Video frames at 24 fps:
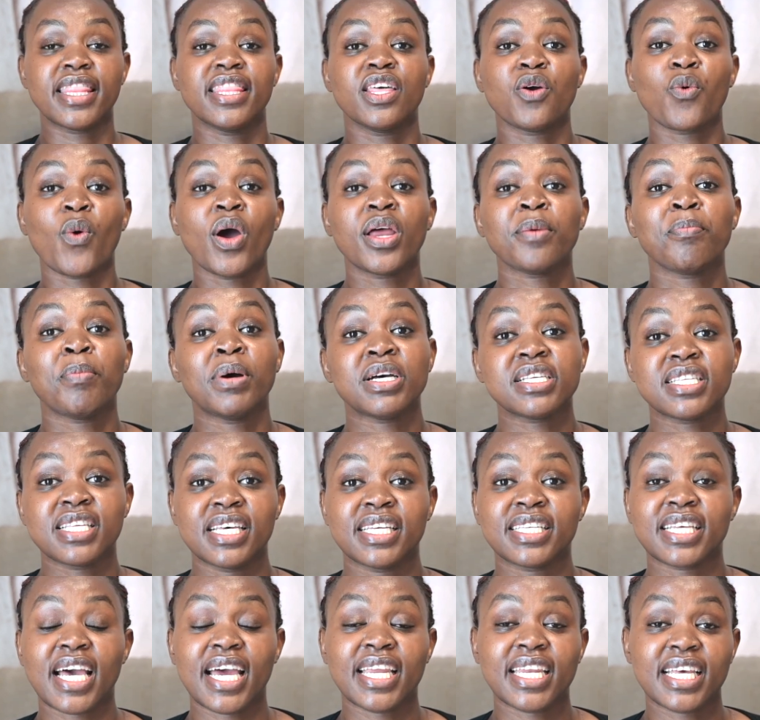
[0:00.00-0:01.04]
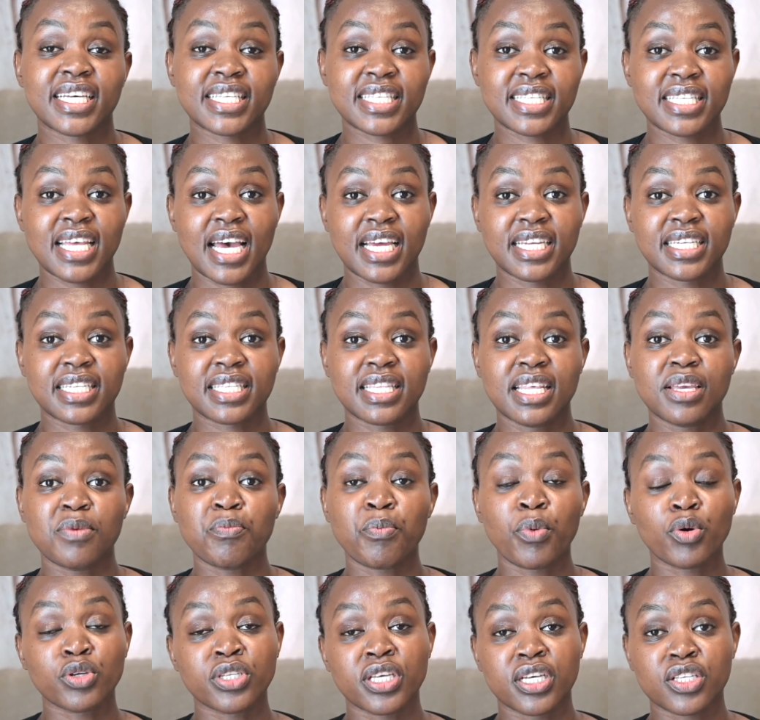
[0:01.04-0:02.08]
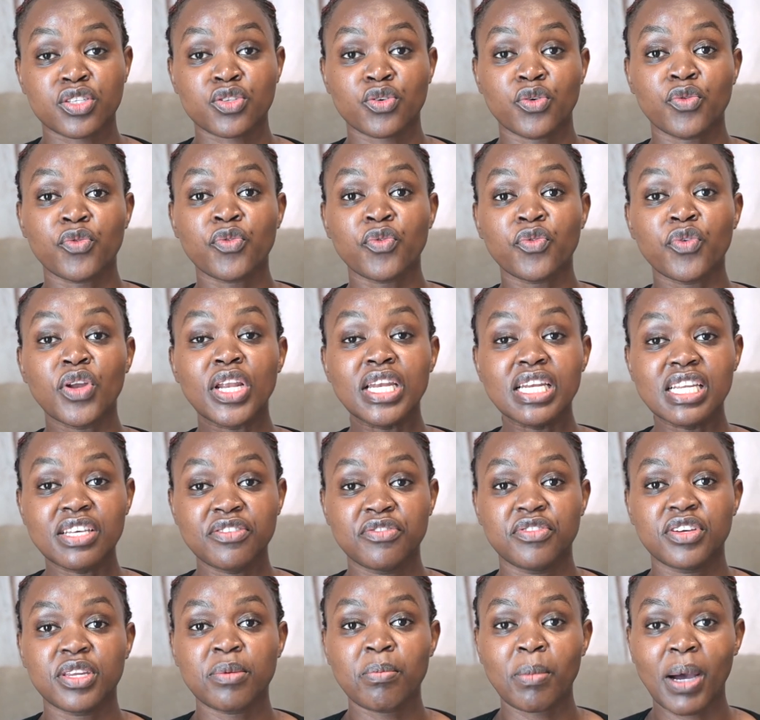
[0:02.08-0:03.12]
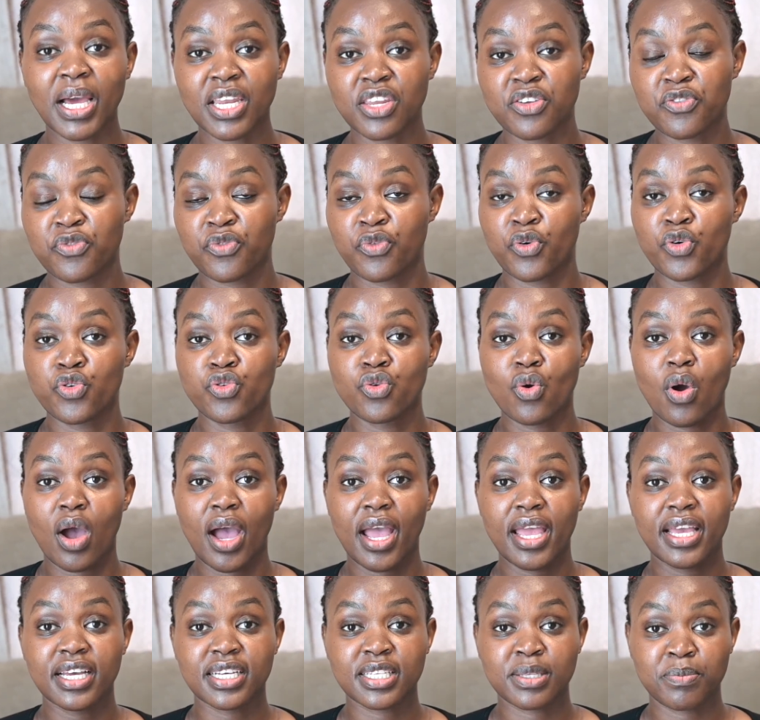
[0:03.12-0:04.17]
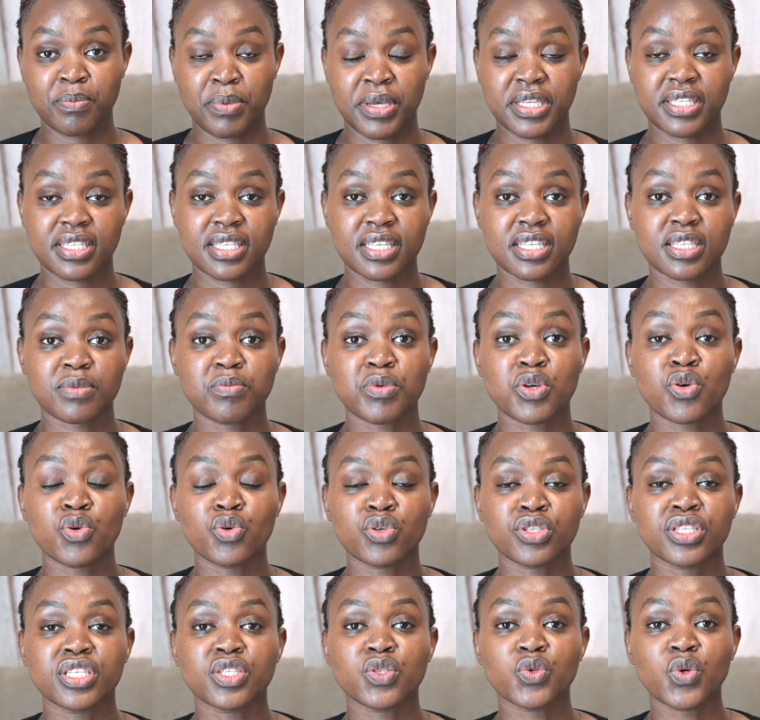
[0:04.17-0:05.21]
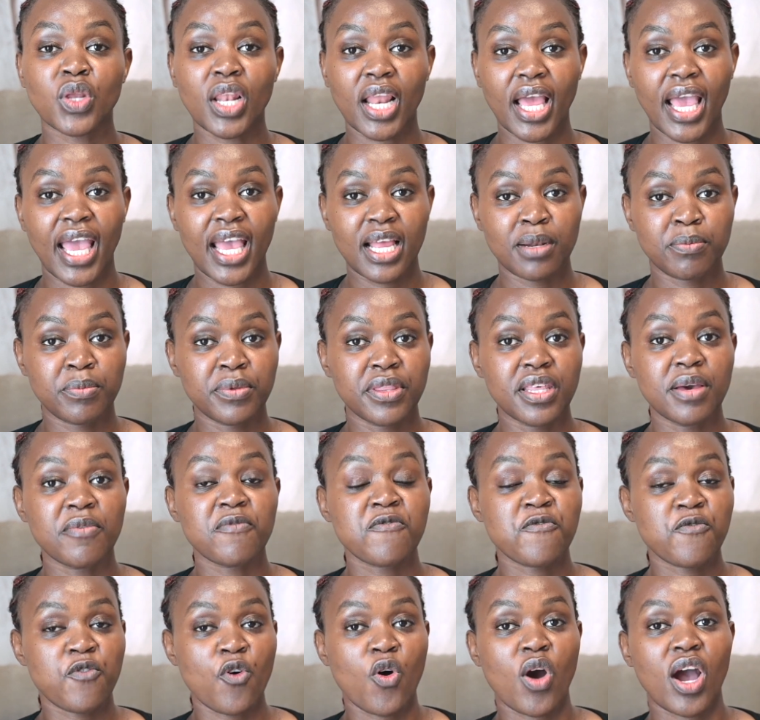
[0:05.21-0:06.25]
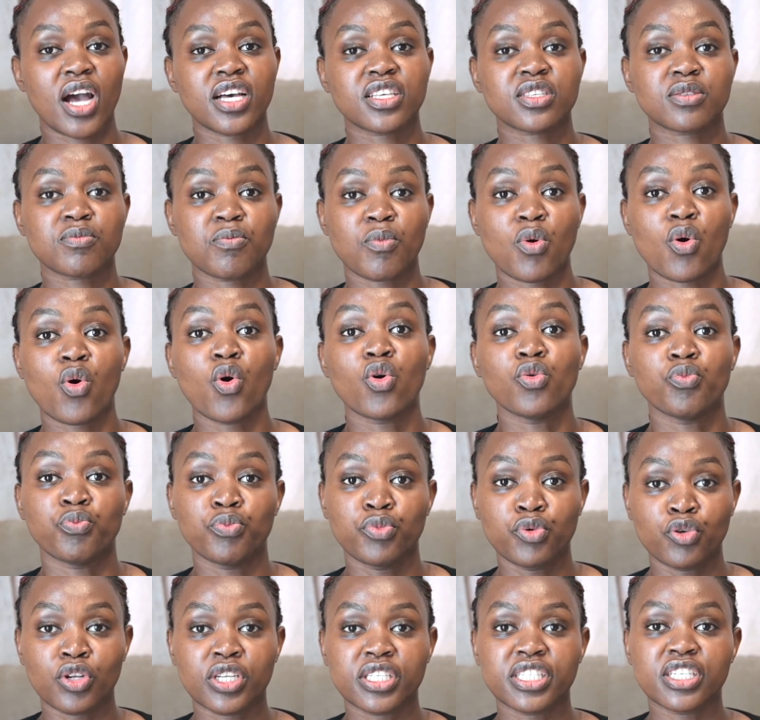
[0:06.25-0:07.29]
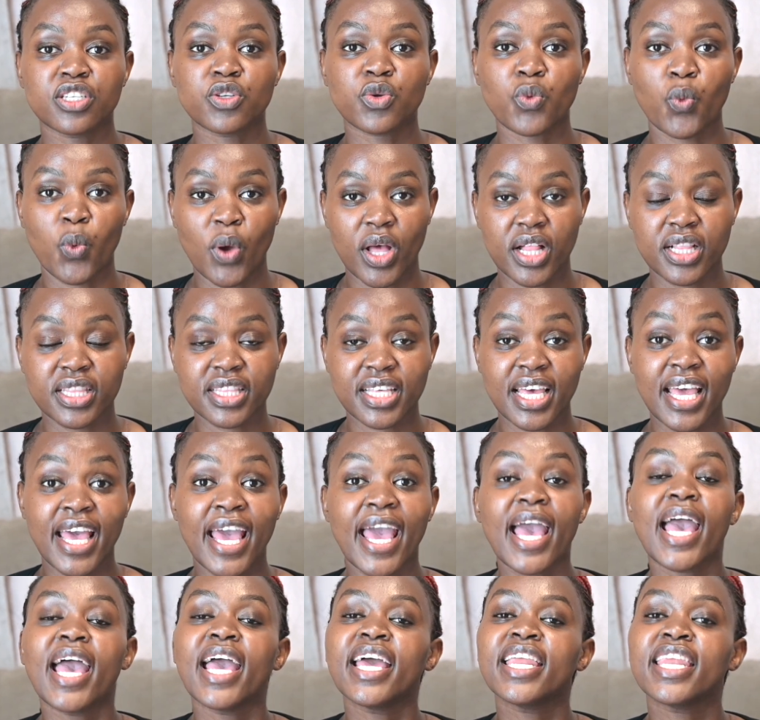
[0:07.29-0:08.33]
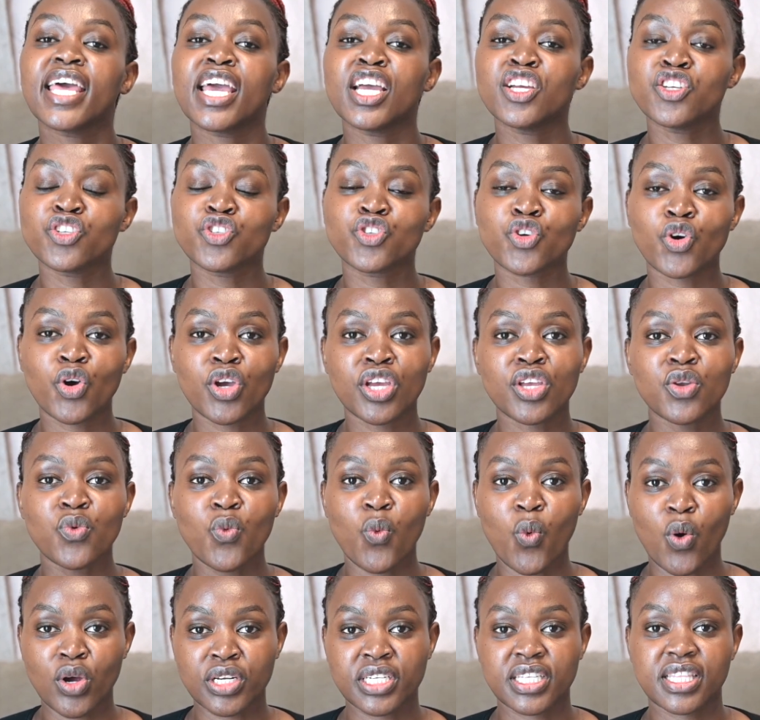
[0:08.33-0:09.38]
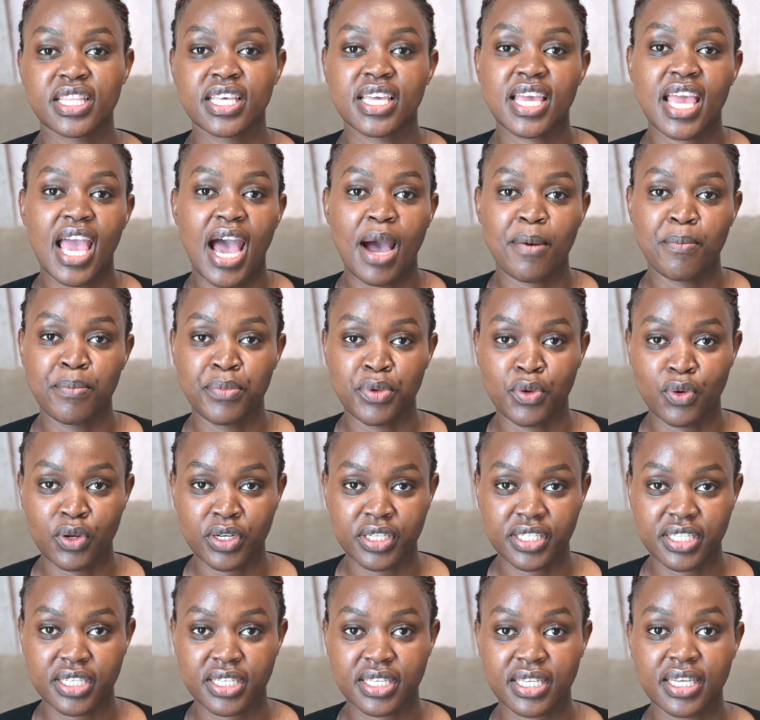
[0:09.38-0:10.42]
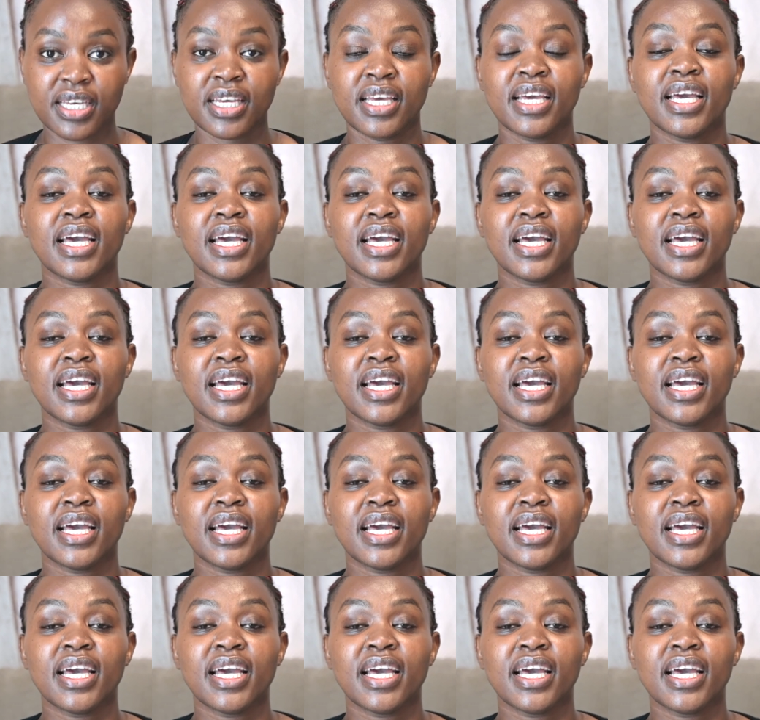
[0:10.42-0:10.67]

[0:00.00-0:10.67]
The 1% understands the importance of leaving money for your expenses because it will help them focus more on building wealth and enjoying what they are building.